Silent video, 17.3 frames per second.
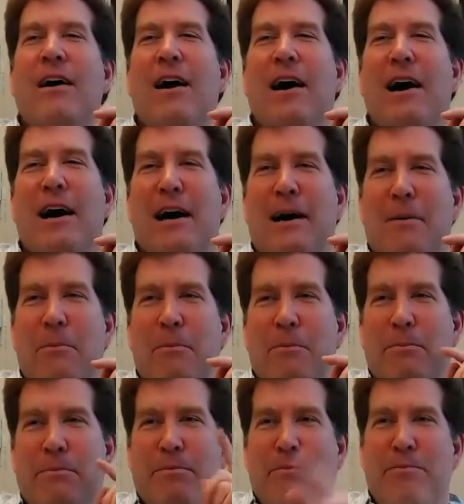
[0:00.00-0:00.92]
About
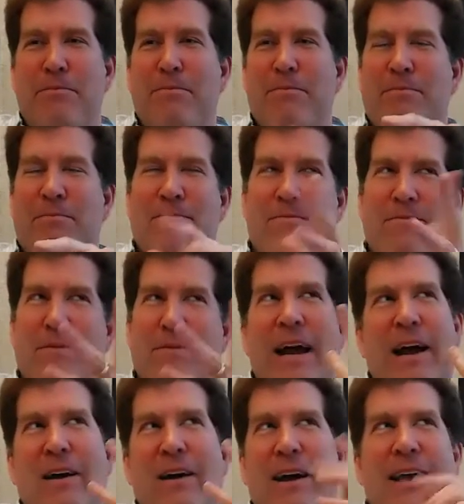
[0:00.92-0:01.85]

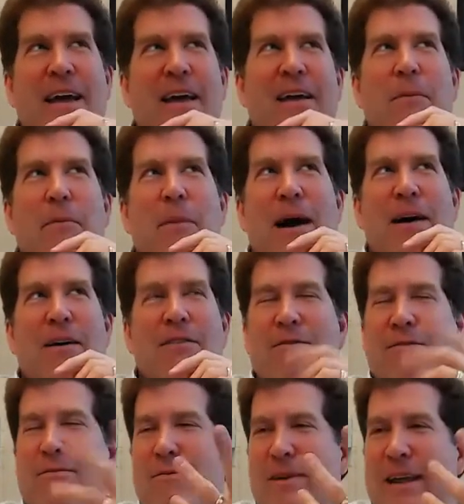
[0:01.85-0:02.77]

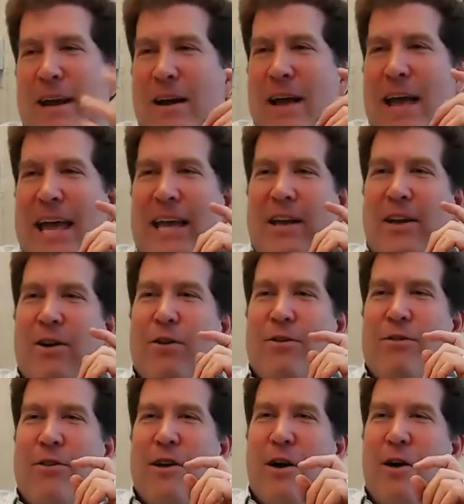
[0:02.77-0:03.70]
8
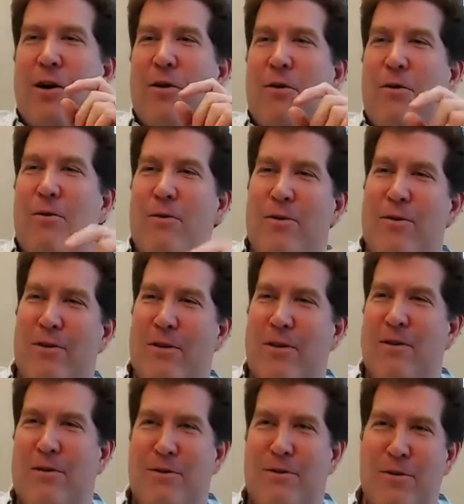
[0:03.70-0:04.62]
years ago,
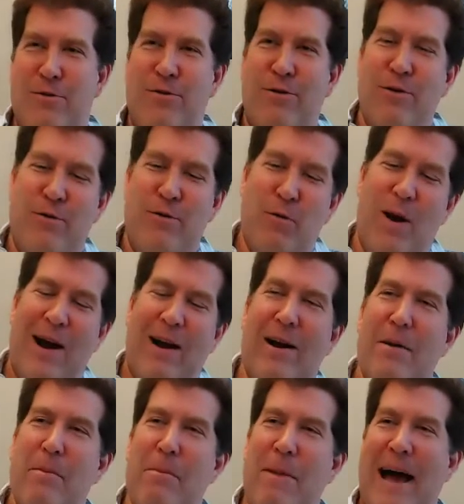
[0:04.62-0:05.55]
2 students
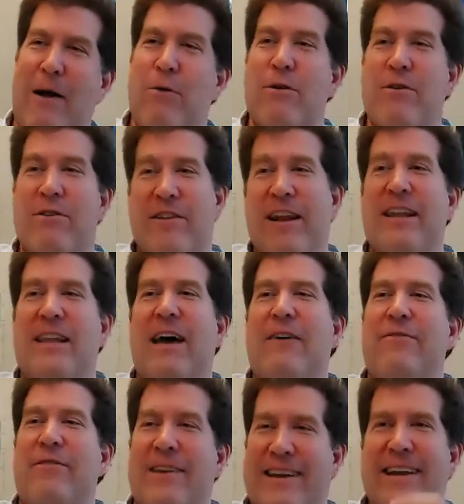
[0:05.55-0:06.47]
wired it up backwards and then
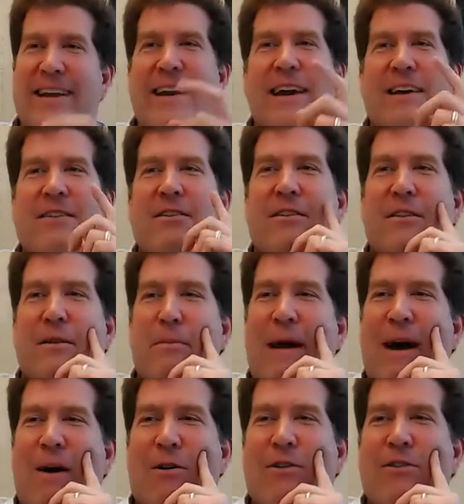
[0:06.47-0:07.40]
left it connected to the
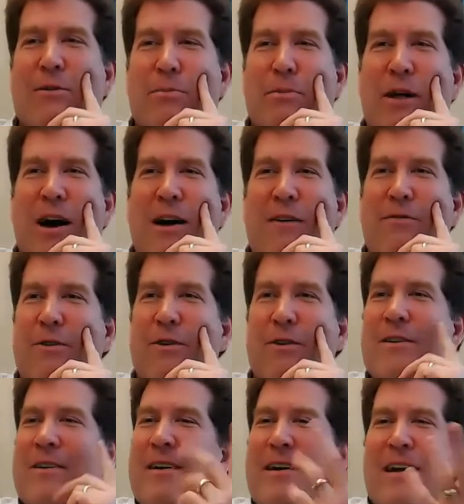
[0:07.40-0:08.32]
power supply
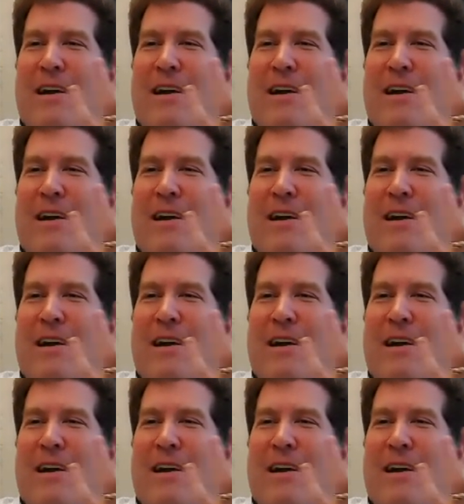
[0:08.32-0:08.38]
for